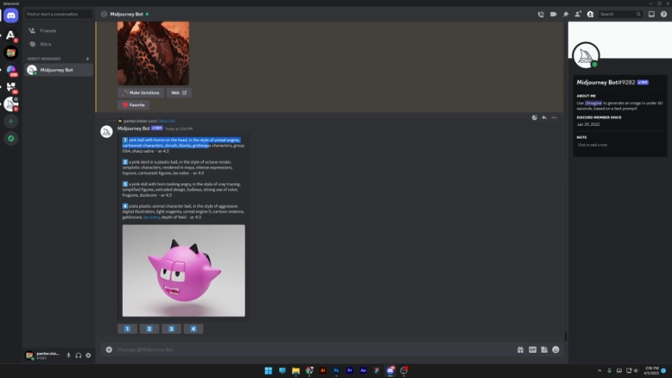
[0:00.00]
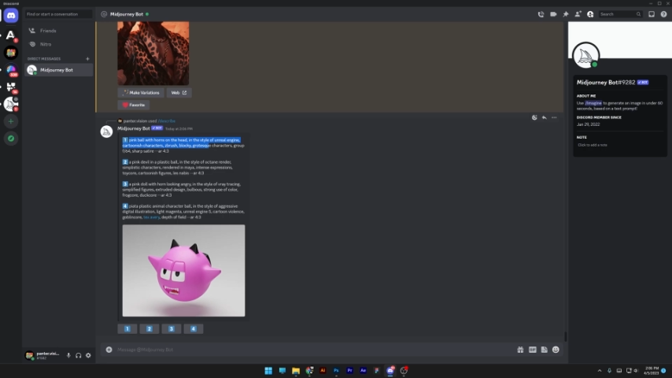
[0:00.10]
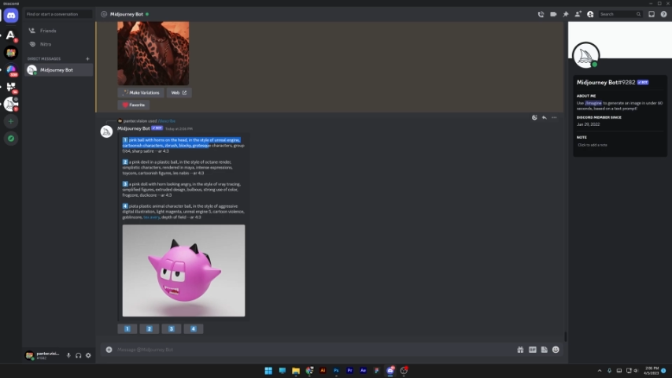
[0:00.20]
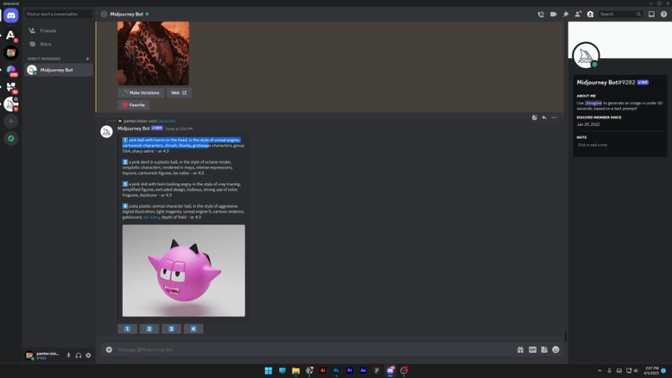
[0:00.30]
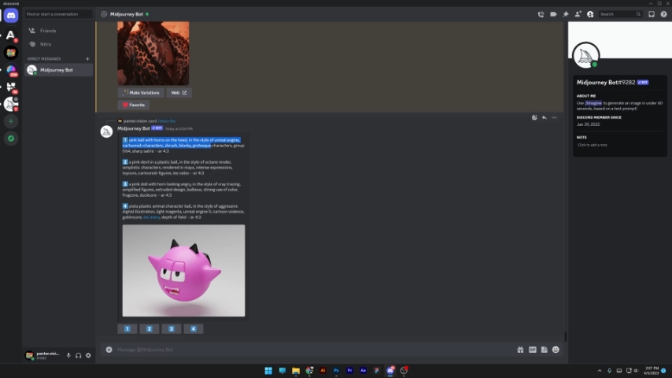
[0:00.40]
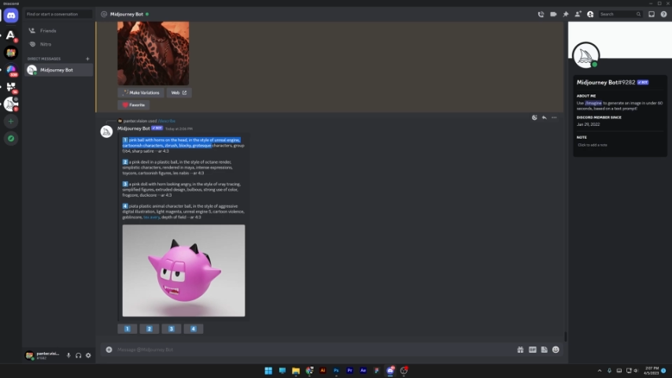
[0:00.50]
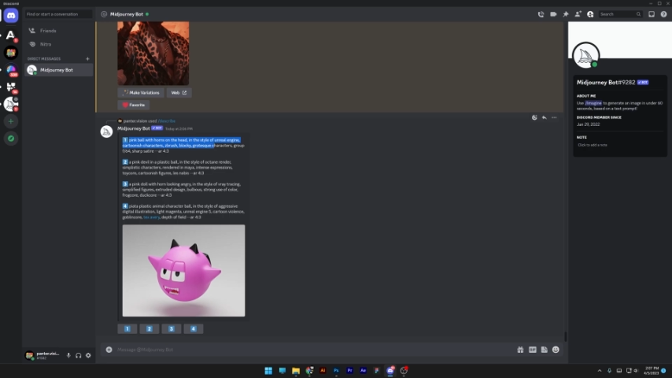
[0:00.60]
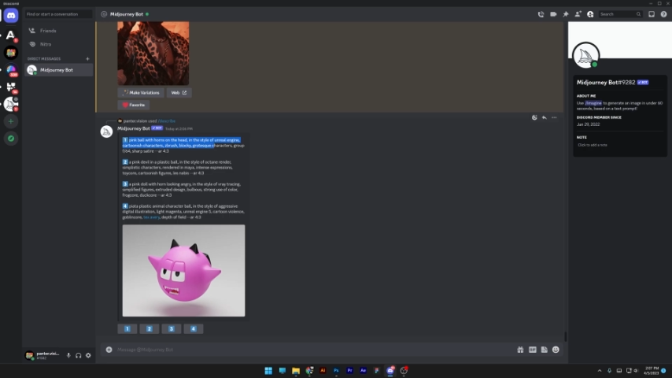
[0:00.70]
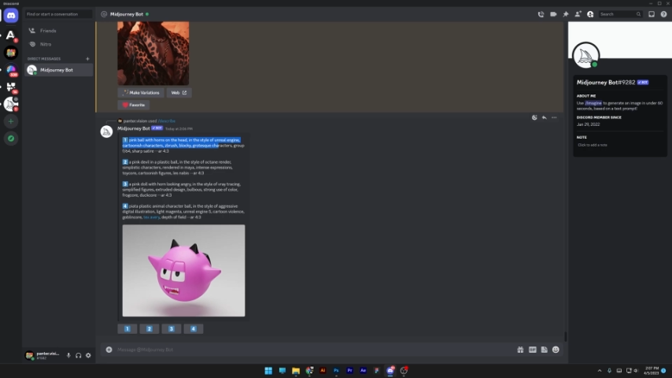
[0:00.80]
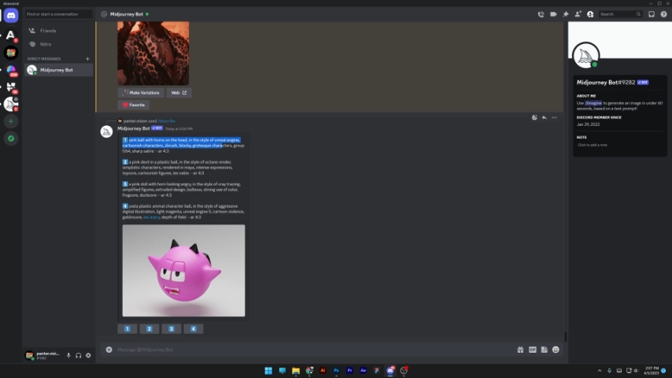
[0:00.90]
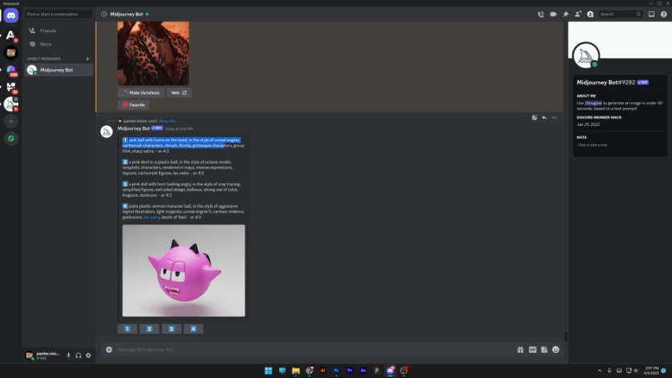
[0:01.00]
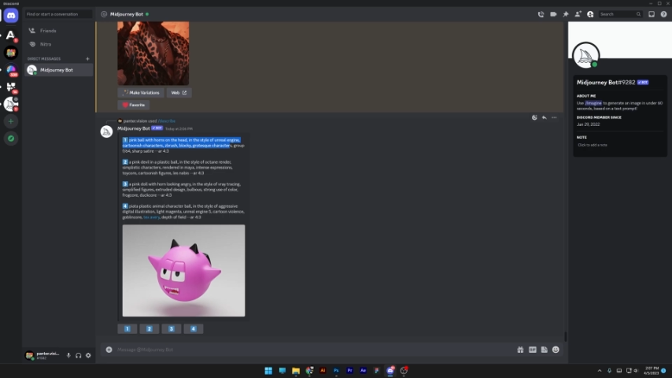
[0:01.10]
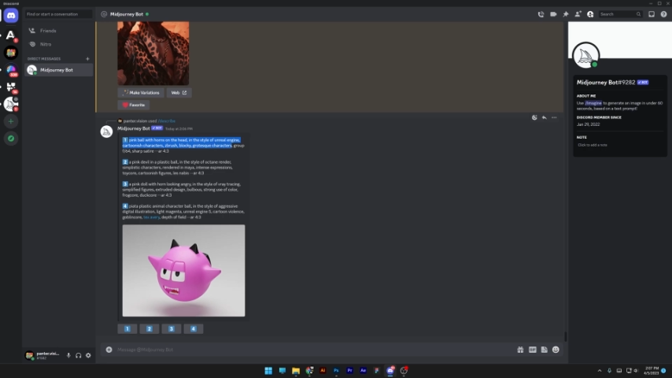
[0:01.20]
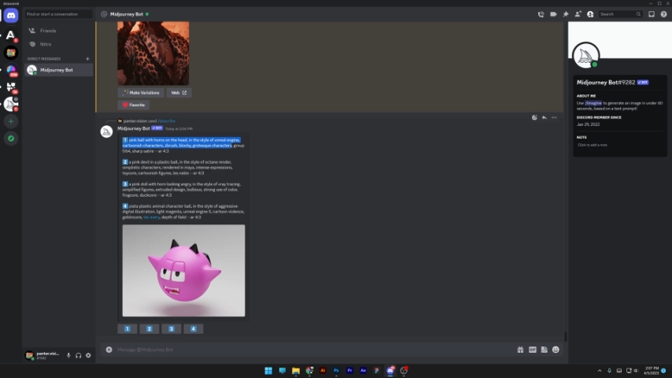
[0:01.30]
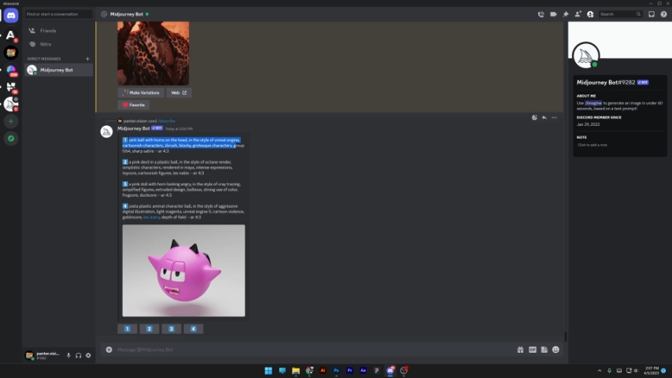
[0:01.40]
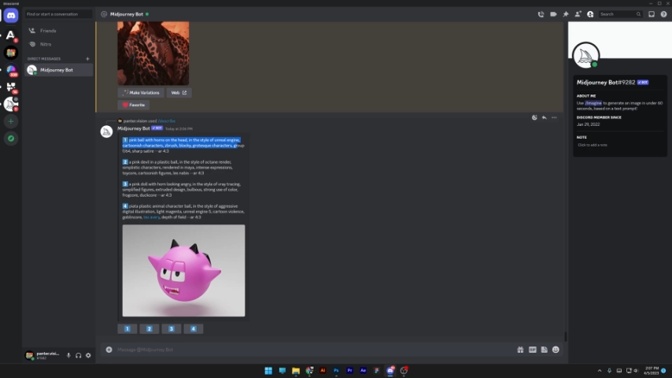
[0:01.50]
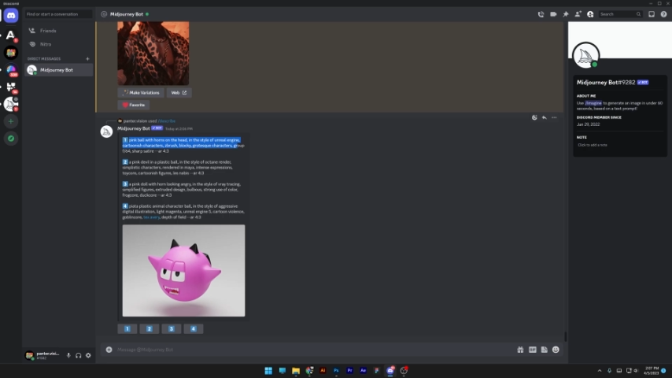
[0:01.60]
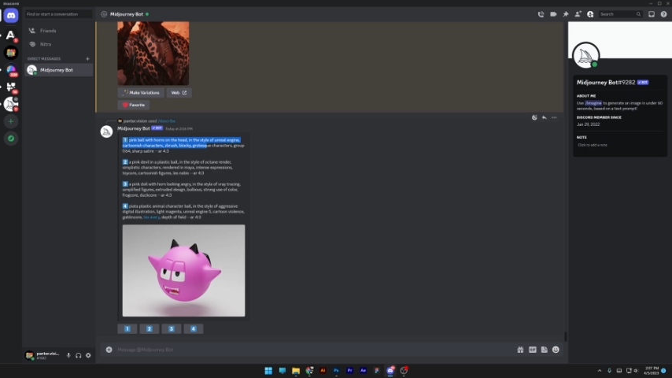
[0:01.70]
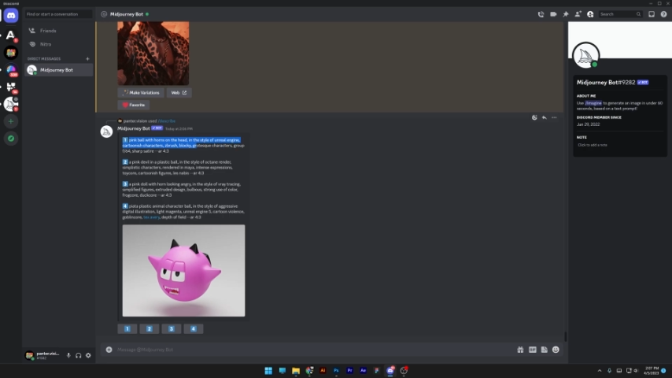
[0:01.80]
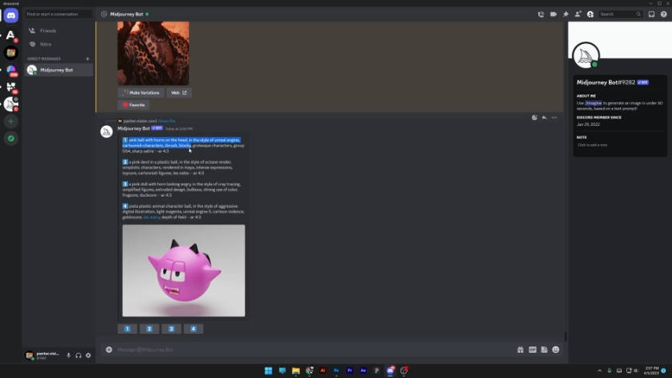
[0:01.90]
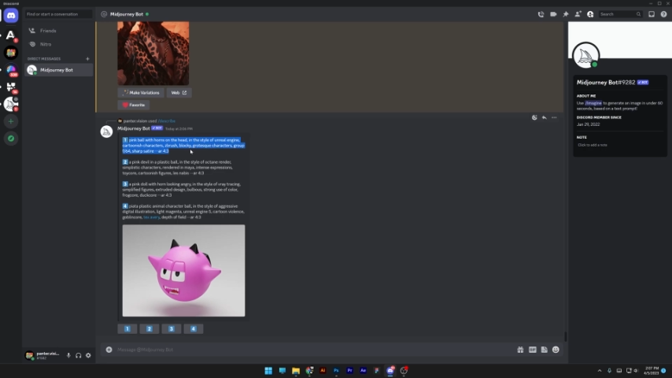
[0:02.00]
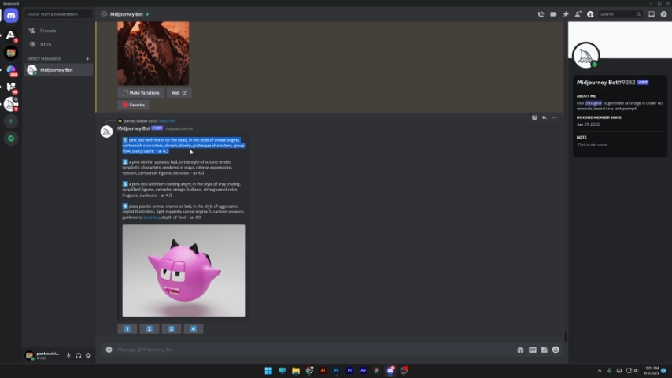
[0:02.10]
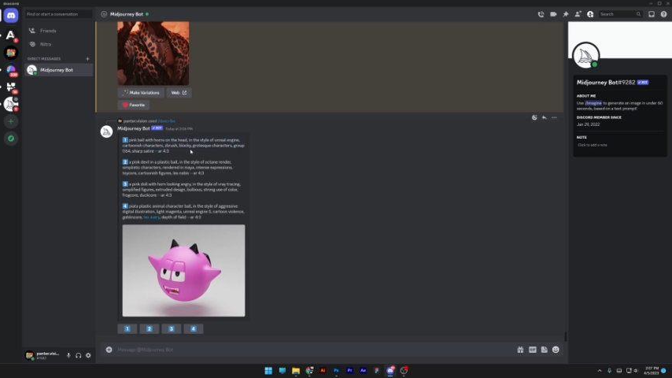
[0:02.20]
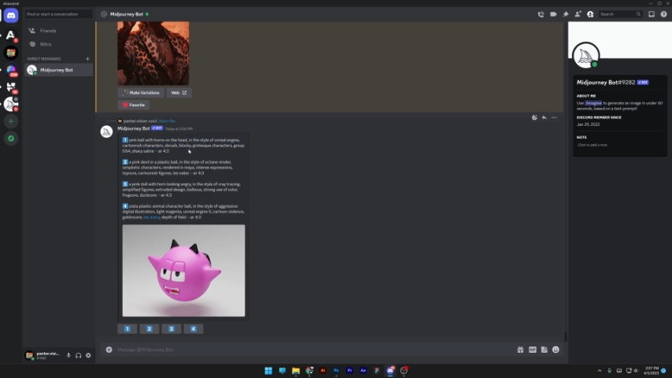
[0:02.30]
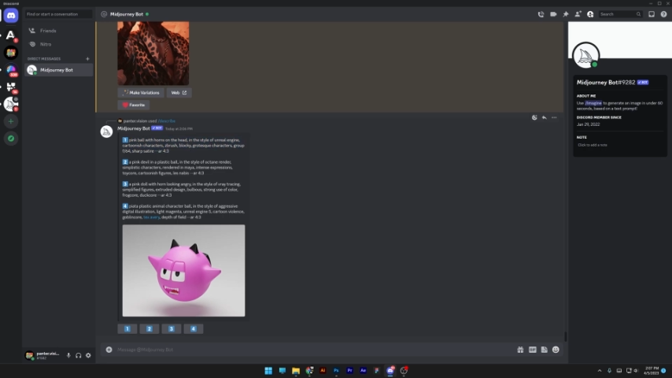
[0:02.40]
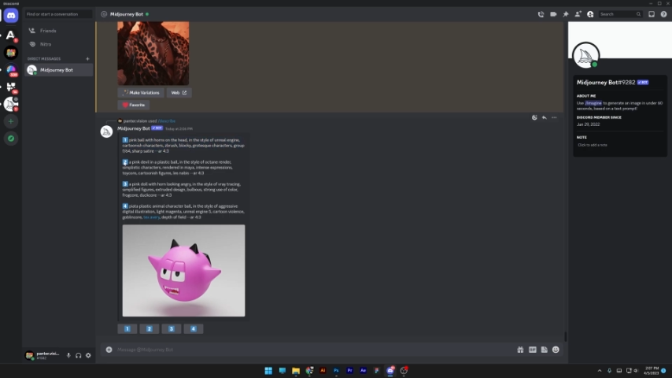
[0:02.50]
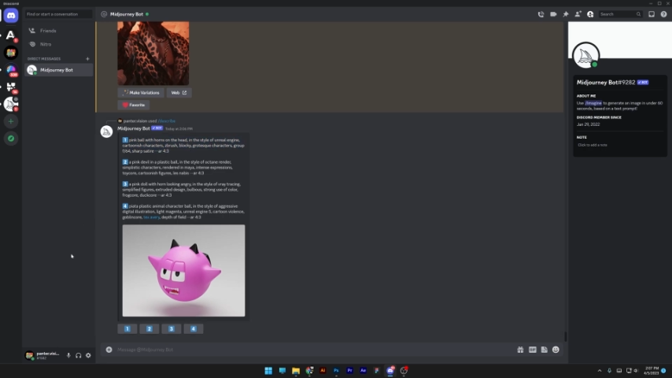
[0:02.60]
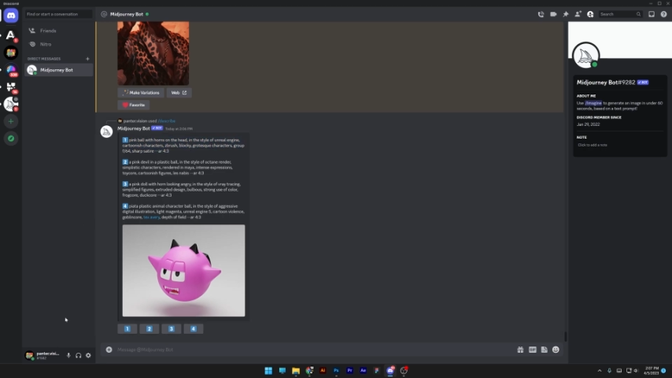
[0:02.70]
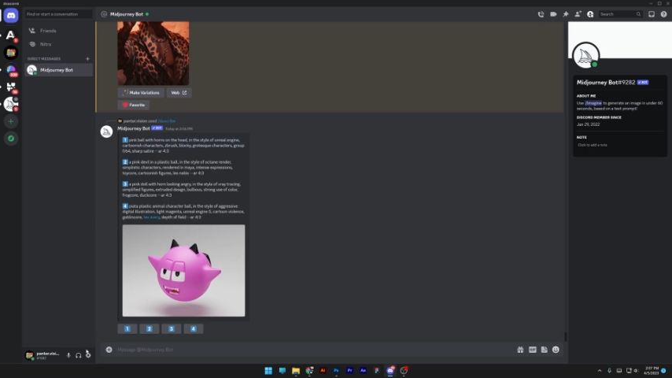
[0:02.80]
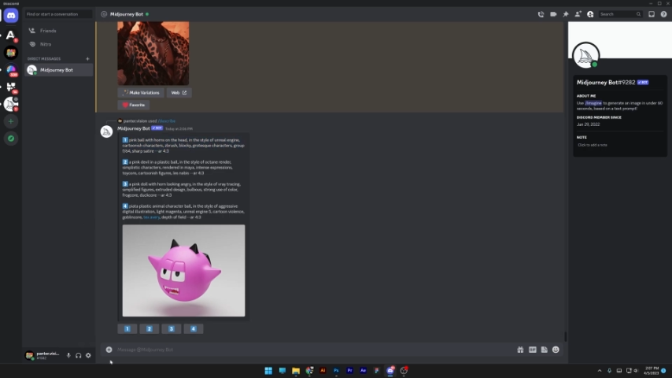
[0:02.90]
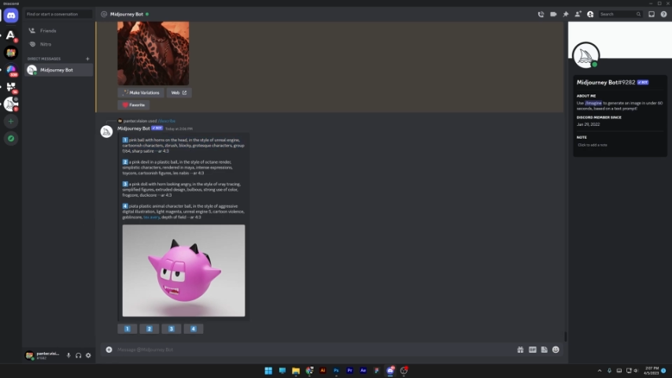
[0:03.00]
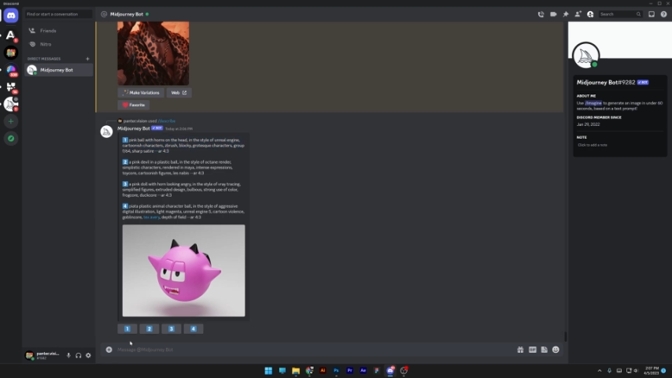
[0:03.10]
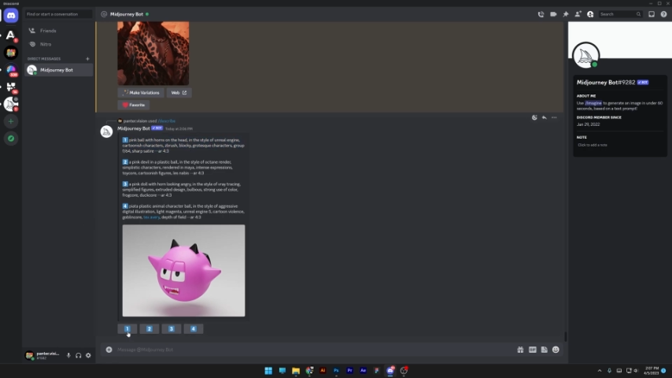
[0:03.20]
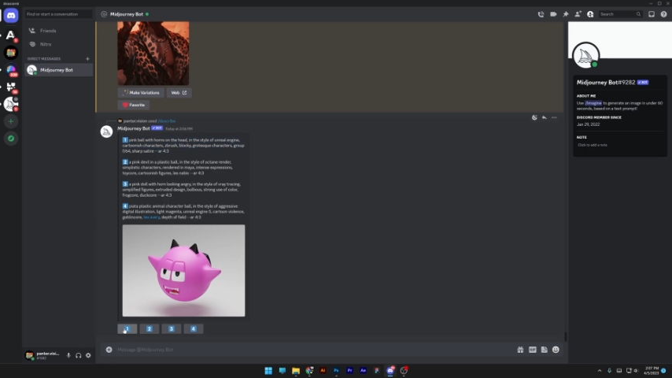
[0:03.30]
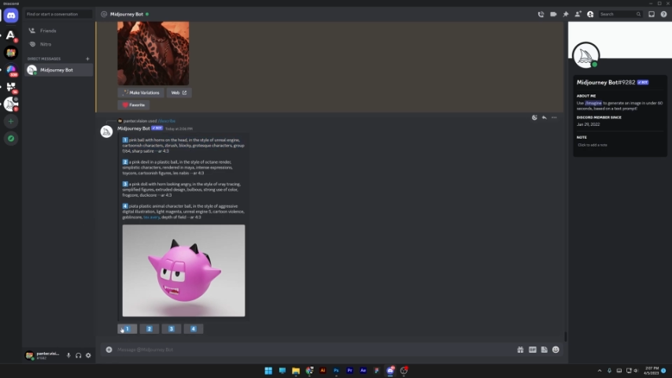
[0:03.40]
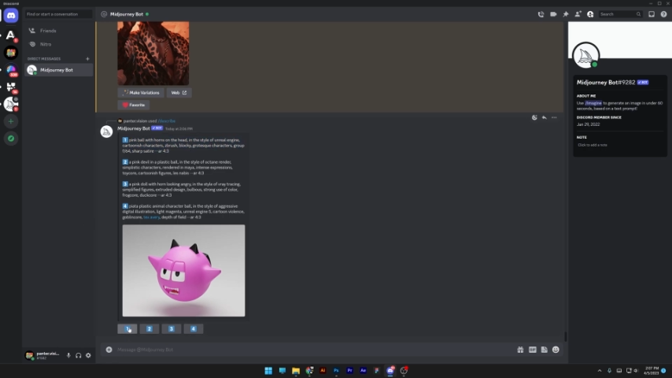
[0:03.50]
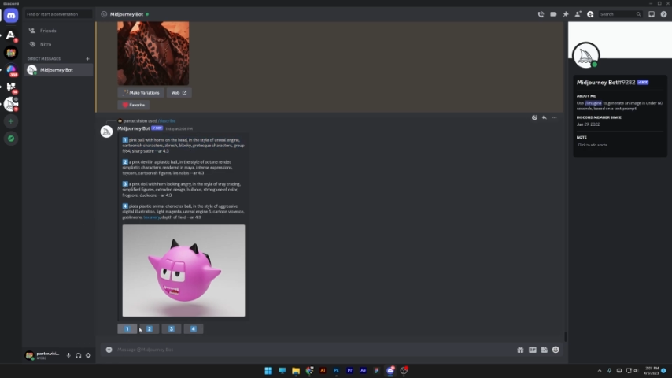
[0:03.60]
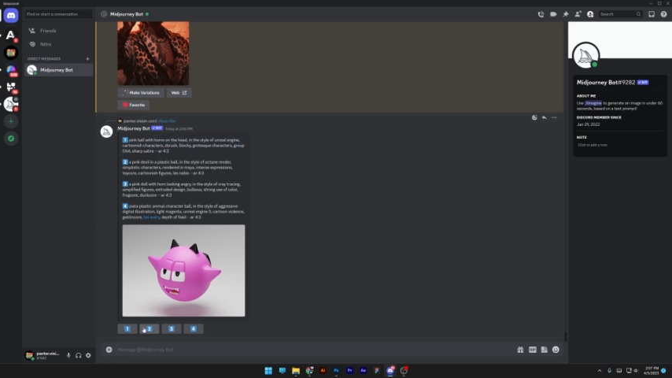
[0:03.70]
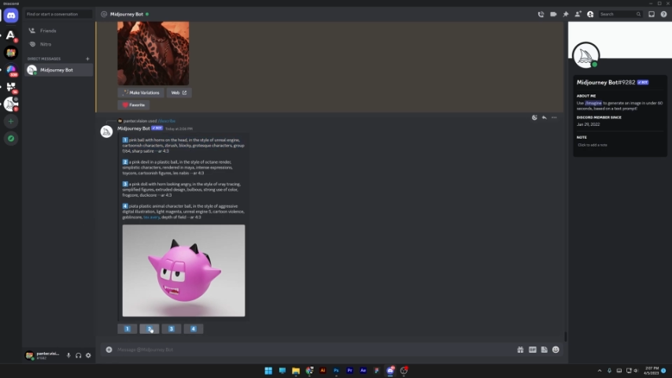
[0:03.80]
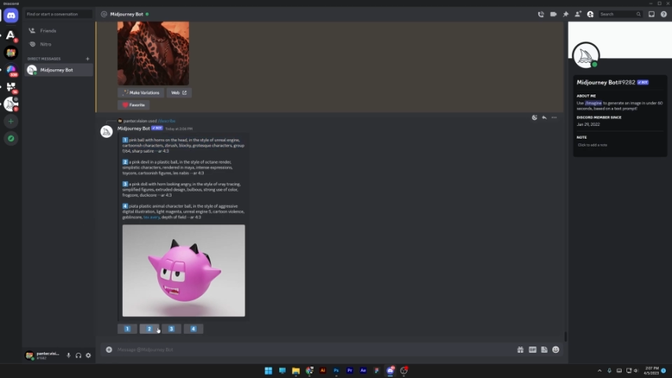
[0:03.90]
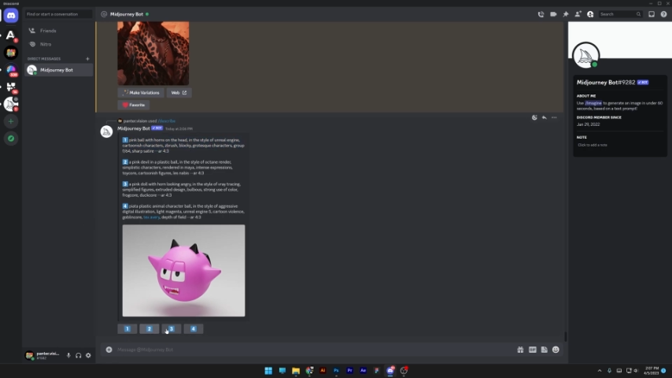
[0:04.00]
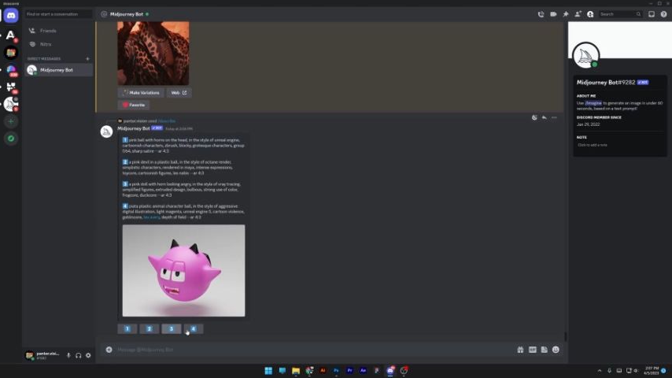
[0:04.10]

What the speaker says: No face is visible, so there are no lips to read.